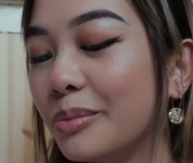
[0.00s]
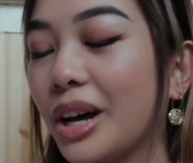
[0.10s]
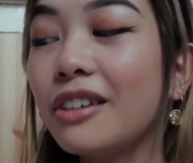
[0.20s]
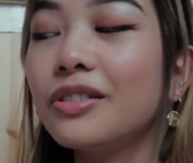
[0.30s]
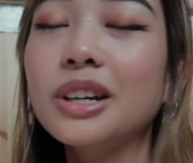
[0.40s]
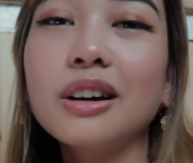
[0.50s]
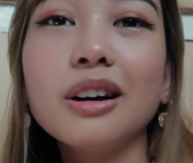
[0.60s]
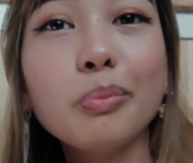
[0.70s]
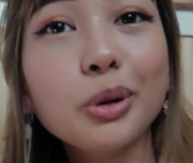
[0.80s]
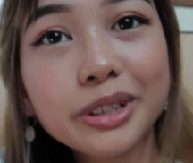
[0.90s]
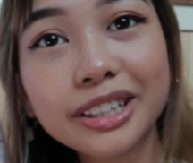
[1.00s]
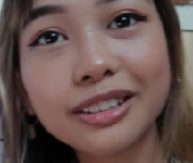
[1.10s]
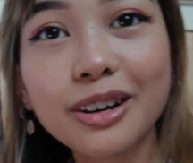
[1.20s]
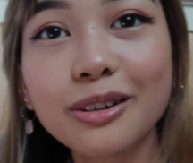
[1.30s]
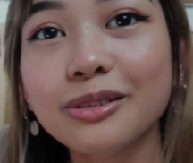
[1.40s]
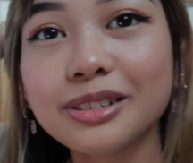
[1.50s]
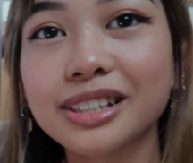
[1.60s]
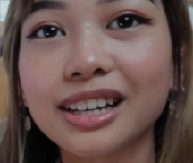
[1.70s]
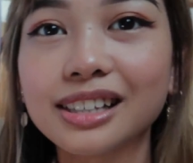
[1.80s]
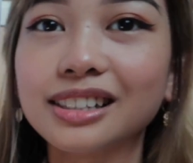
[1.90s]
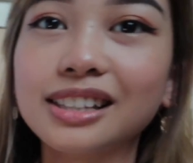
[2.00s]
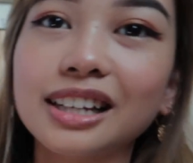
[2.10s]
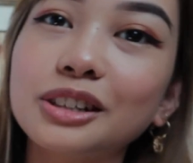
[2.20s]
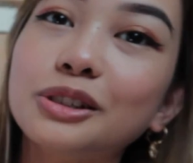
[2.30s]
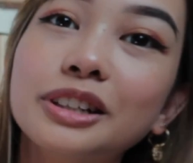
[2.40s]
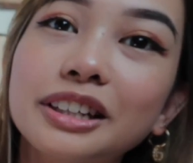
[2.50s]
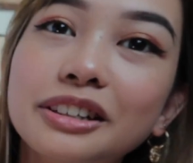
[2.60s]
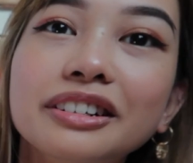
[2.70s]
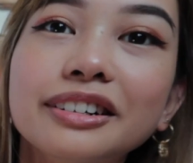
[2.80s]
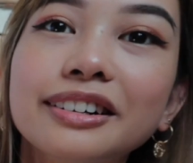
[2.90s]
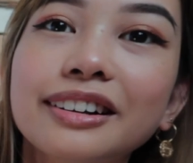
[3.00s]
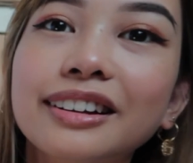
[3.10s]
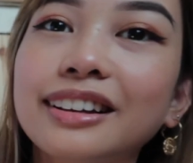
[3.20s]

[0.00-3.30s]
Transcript: having a pointed nose, as I said earlier.